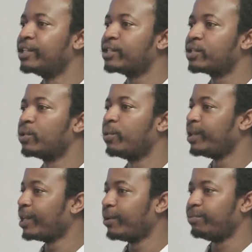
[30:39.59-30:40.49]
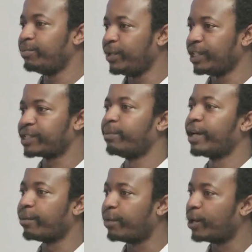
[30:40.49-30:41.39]
So without being
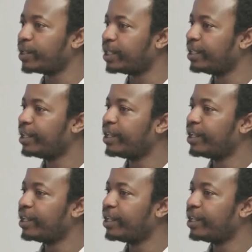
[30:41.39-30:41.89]
smart about it,